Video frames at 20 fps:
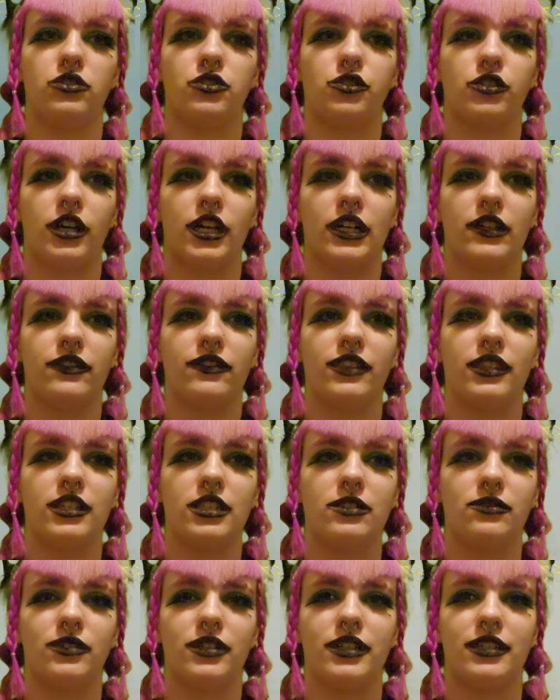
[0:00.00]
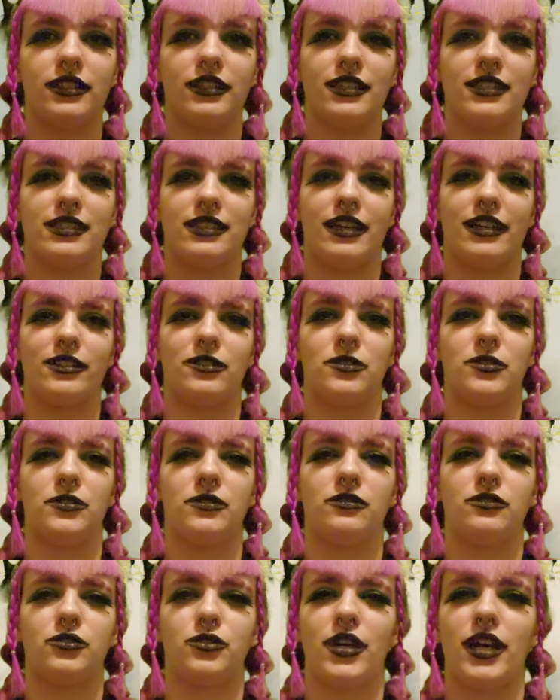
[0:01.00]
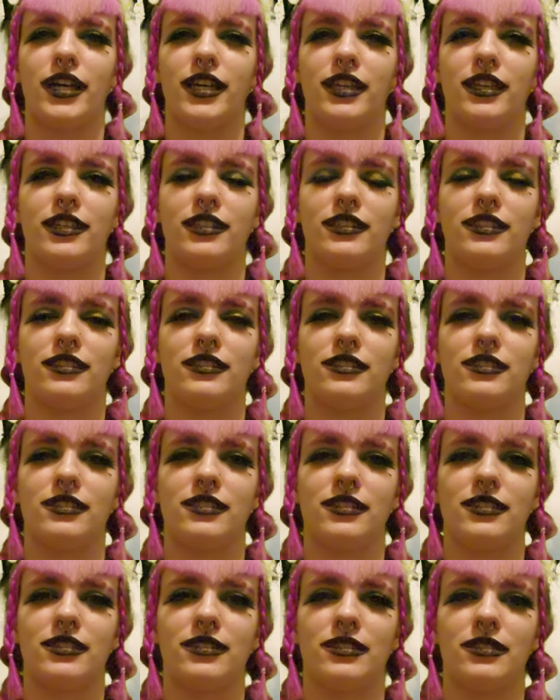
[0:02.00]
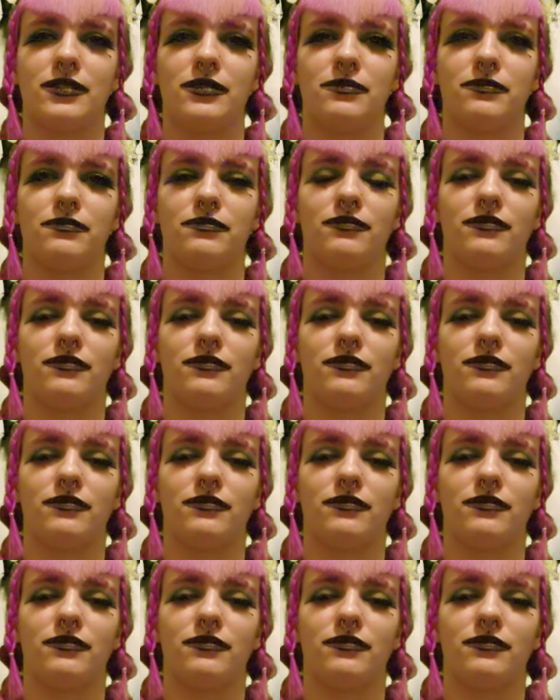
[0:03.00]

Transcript: draw of this one is that dragons,